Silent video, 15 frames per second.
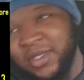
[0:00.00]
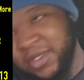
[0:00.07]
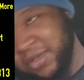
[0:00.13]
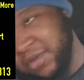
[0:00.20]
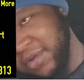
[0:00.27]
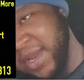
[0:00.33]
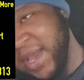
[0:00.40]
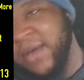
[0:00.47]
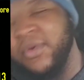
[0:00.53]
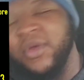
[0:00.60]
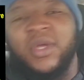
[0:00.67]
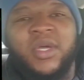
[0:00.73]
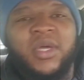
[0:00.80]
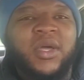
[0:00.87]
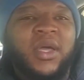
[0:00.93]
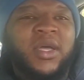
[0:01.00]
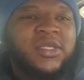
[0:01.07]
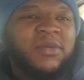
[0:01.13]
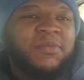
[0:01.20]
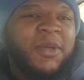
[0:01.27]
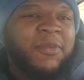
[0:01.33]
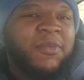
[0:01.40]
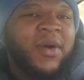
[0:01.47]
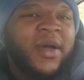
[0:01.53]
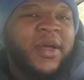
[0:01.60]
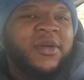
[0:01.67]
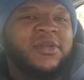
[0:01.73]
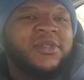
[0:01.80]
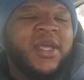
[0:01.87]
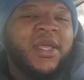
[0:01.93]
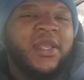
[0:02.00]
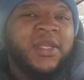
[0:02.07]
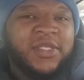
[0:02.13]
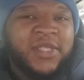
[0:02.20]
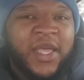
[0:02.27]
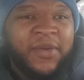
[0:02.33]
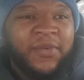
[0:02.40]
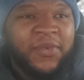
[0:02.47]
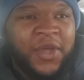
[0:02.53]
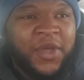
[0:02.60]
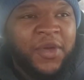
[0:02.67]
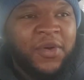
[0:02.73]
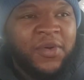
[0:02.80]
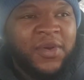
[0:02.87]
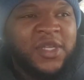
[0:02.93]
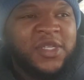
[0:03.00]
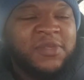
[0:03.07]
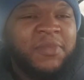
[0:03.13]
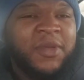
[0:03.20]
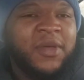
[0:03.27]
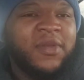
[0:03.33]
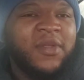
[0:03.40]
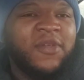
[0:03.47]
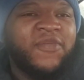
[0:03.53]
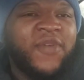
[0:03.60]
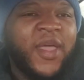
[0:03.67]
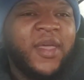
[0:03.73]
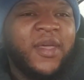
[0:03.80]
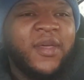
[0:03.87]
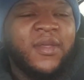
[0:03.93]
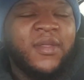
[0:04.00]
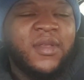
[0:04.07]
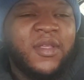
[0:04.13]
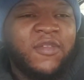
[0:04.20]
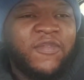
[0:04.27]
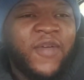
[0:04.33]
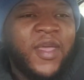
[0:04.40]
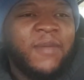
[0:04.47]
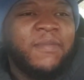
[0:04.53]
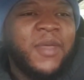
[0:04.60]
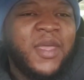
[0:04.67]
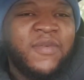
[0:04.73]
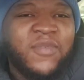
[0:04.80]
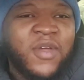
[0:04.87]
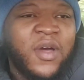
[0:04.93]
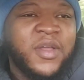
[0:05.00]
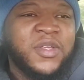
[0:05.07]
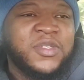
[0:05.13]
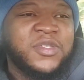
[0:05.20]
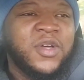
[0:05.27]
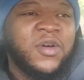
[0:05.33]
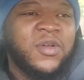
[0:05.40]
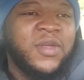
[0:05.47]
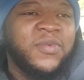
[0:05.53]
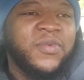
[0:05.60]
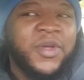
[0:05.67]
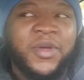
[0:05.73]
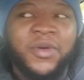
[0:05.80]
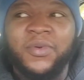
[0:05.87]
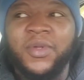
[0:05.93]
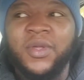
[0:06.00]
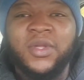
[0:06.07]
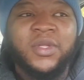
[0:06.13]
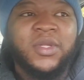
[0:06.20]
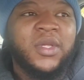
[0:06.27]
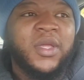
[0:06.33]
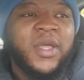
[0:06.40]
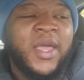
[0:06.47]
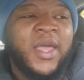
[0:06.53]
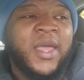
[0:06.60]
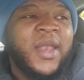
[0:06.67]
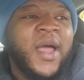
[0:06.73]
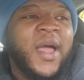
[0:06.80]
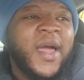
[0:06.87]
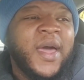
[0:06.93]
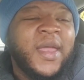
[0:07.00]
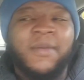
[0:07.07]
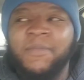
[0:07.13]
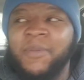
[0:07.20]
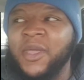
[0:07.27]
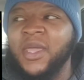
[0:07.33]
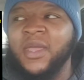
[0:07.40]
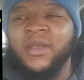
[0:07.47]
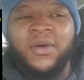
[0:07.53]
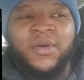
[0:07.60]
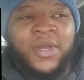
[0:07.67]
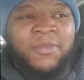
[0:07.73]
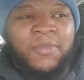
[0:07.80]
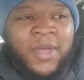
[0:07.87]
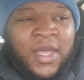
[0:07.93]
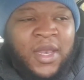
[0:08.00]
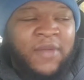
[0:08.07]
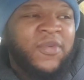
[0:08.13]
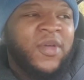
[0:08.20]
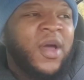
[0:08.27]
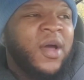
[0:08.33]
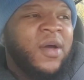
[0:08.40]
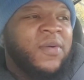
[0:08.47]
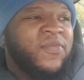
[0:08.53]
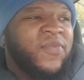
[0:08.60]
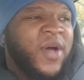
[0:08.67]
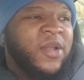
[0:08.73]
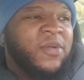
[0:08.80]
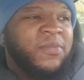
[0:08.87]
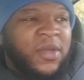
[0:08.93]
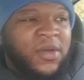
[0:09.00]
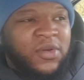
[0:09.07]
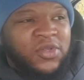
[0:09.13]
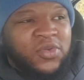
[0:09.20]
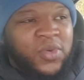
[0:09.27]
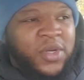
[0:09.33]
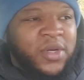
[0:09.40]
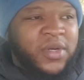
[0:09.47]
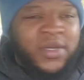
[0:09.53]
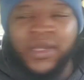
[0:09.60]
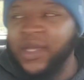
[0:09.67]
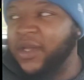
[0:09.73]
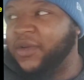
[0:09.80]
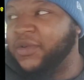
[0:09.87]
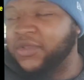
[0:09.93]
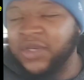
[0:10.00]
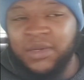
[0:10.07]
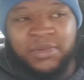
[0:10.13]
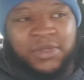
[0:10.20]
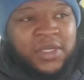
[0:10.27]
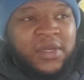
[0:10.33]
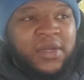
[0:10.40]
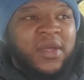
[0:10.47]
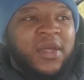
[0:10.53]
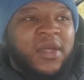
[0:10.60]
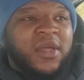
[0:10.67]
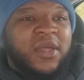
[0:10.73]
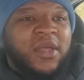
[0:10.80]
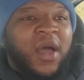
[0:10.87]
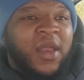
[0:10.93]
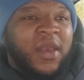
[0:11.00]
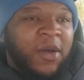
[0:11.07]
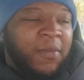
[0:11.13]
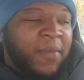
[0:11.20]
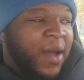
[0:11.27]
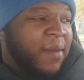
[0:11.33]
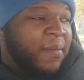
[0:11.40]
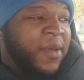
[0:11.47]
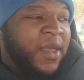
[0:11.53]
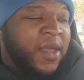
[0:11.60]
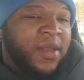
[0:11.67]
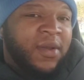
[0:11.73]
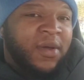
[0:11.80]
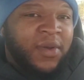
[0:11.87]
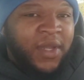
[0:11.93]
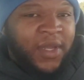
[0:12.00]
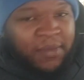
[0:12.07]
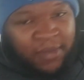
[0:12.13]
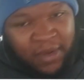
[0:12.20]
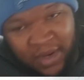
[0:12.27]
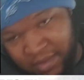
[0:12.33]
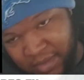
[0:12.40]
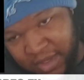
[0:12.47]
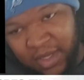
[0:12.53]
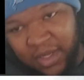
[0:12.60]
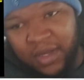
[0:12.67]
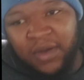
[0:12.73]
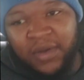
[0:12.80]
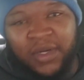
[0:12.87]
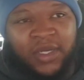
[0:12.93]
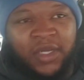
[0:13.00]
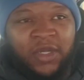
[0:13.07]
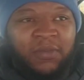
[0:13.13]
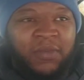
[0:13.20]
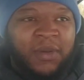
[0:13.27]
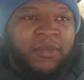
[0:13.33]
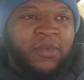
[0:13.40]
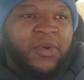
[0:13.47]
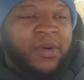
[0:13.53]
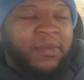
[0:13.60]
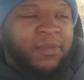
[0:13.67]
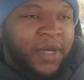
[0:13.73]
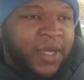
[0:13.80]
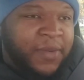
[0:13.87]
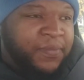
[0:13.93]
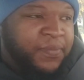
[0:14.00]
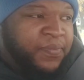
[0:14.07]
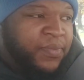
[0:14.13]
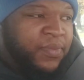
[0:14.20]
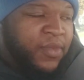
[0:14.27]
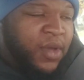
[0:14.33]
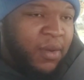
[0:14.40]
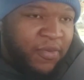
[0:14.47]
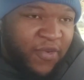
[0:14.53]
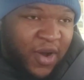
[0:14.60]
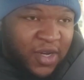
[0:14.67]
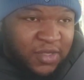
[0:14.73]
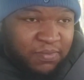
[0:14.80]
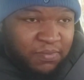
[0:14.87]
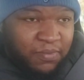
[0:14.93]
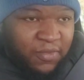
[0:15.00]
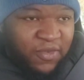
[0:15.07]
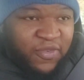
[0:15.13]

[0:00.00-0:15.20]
the sister? Now, there's some people out here saying this ain't real, this fake beef. No, this totally real. And I got an opinion on it, man. If y'all follow me on Twitter, the link in the description, y'all know my opinion on it, but I'm gonna cook on it a little bit more. But as far as